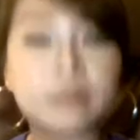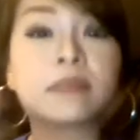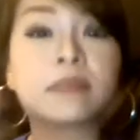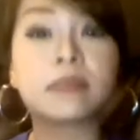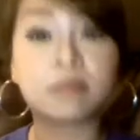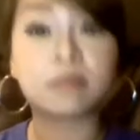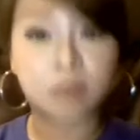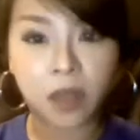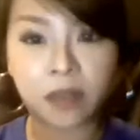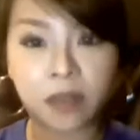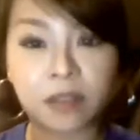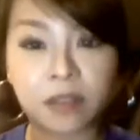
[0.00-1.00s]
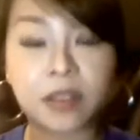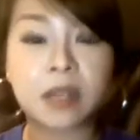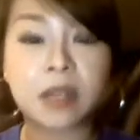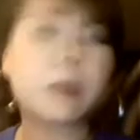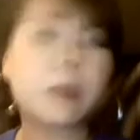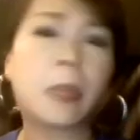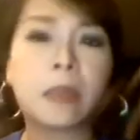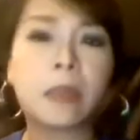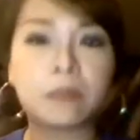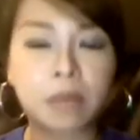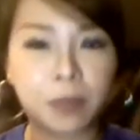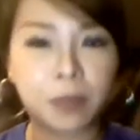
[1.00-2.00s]
Mm.
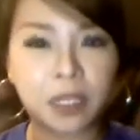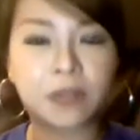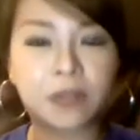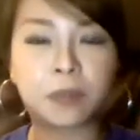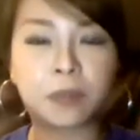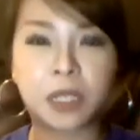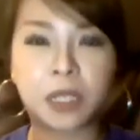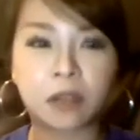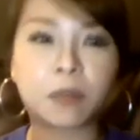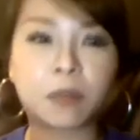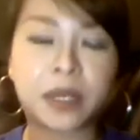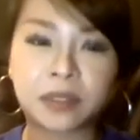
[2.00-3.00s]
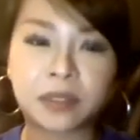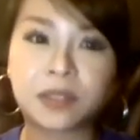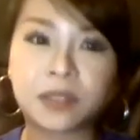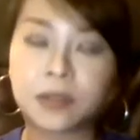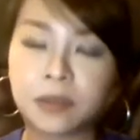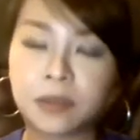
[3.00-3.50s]
Yes. Maybe even peacock bass too.